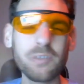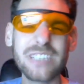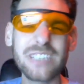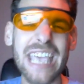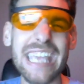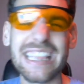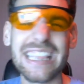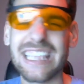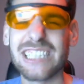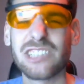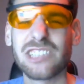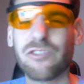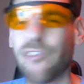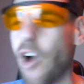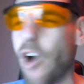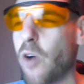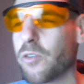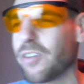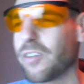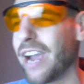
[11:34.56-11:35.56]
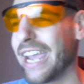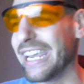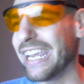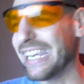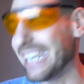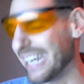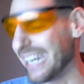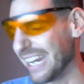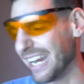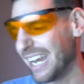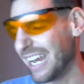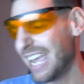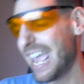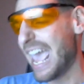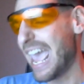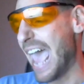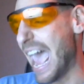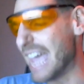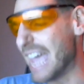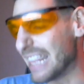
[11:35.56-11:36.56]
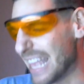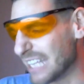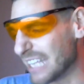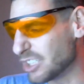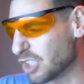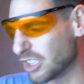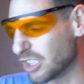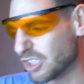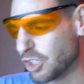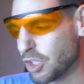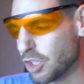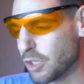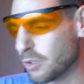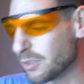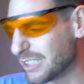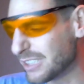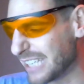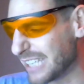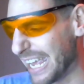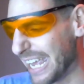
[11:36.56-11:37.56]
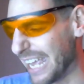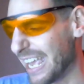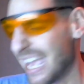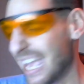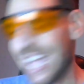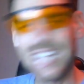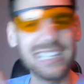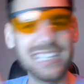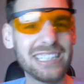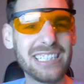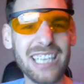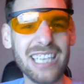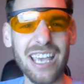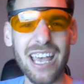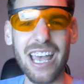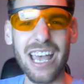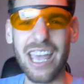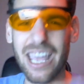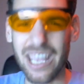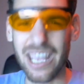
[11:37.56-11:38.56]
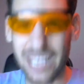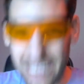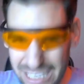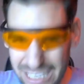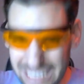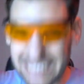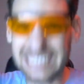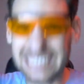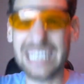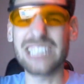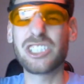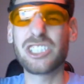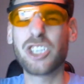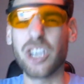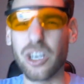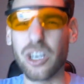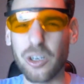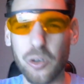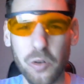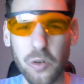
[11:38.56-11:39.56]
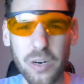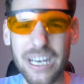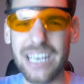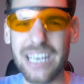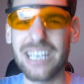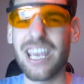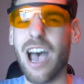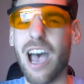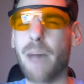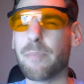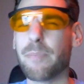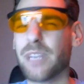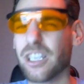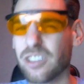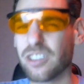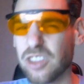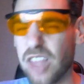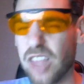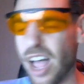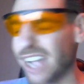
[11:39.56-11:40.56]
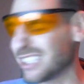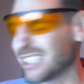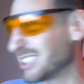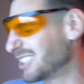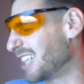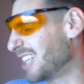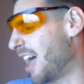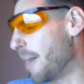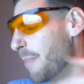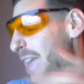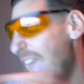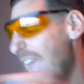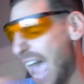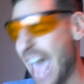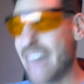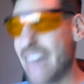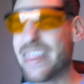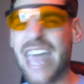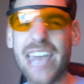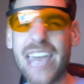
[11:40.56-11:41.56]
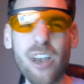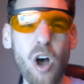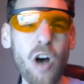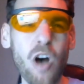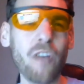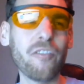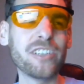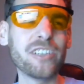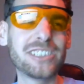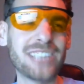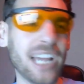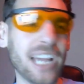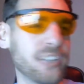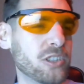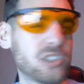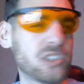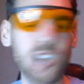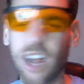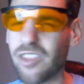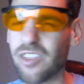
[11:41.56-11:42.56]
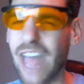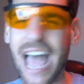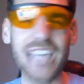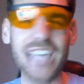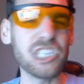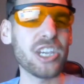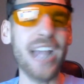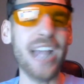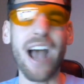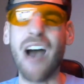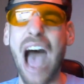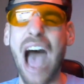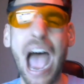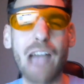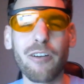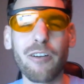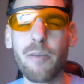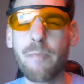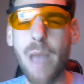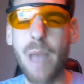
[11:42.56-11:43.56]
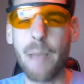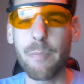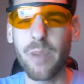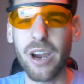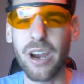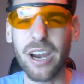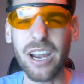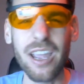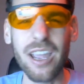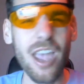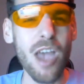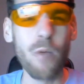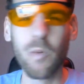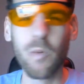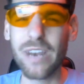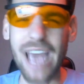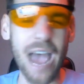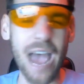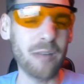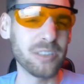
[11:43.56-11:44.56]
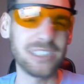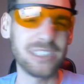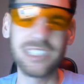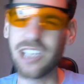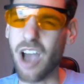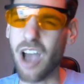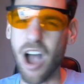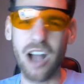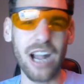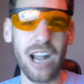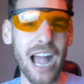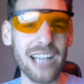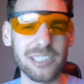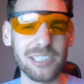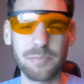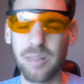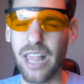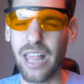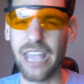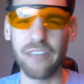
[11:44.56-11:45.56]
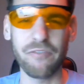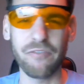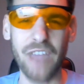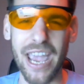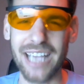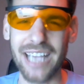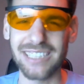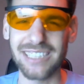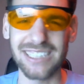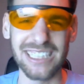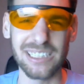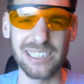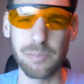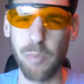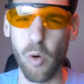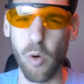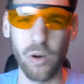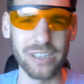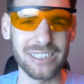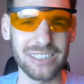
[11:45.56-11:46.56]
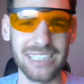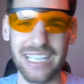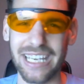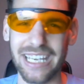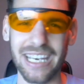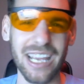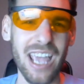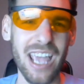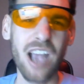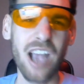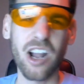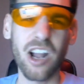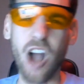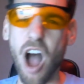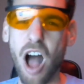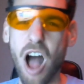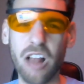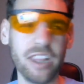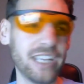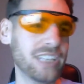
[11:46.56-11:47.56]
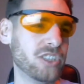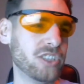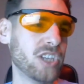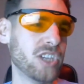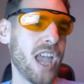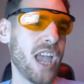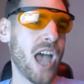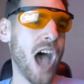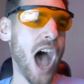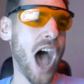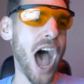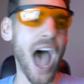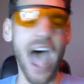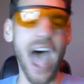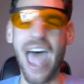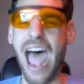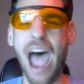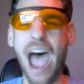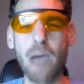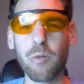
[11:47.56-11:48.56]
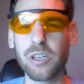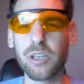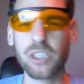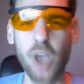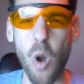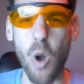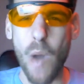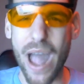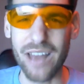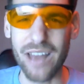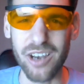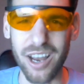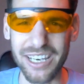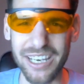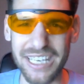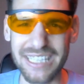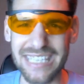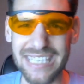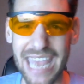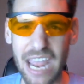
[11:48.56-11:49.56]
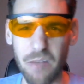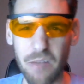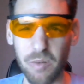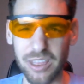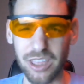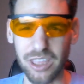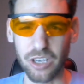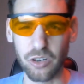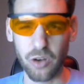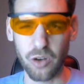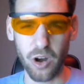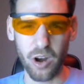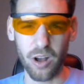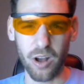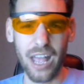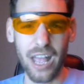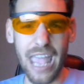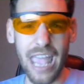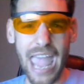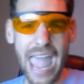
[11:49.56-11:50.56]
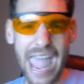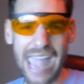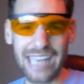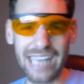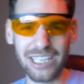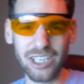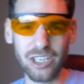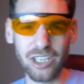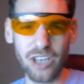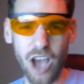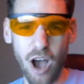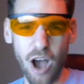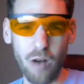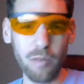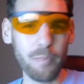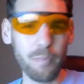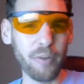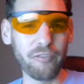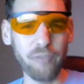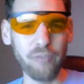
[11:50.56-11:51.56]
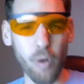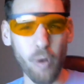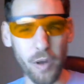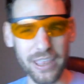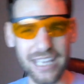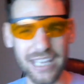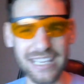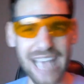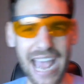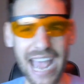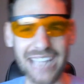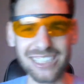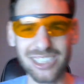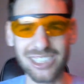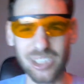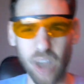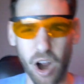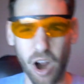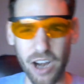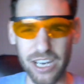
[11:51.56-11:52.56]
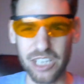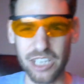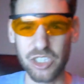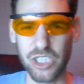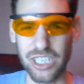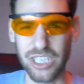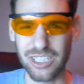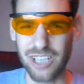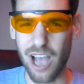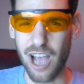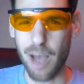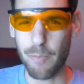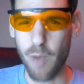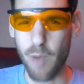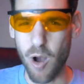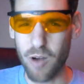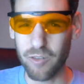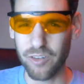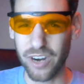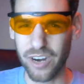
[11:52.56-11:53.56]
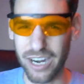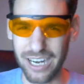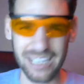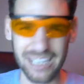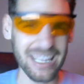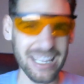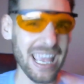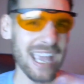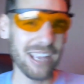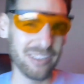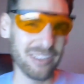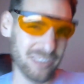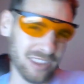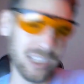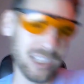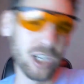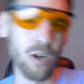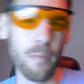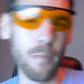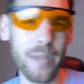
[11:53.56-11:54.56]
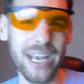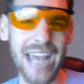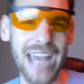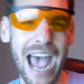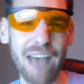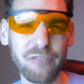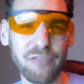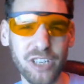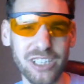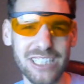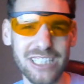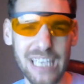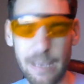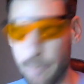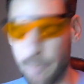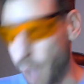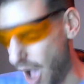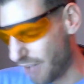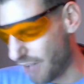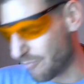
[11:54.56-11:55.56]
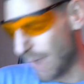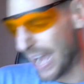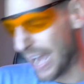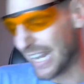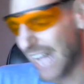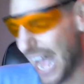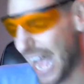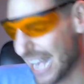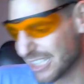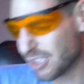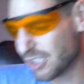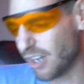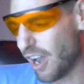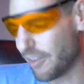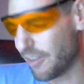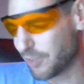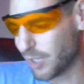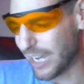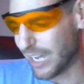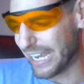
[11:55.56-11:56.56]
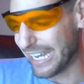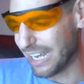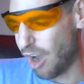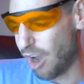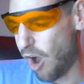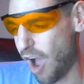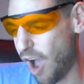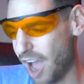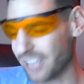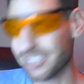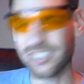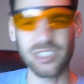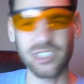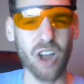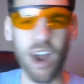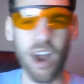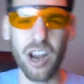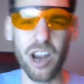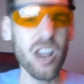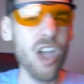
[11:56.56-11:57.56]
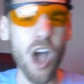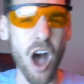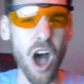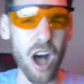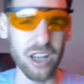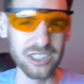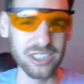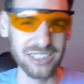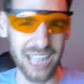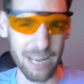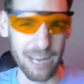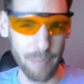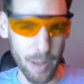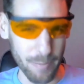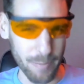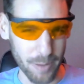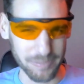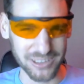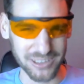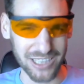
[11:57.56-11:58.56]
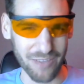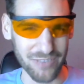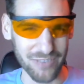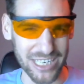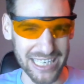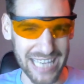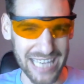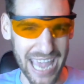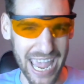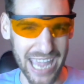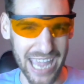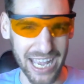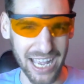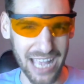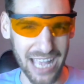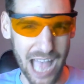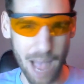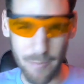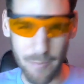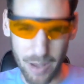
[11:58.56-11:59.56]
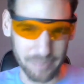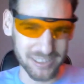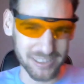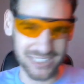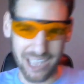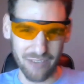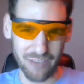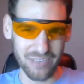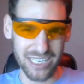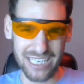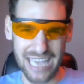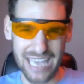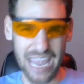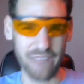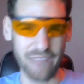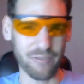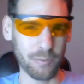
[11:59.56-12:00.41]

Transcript: take this phone right here and then just use it to get your greed up, your lust up, and then all of a sudden you start lashing out. I remember when I was young, I was playing fantasy sports in college. I would go out on a date with a girl, and before the night started, she'd come over a little bit after tip-off. My guys are off to a hot start. All of a sudden, I'm up 70K. I'm up 70K from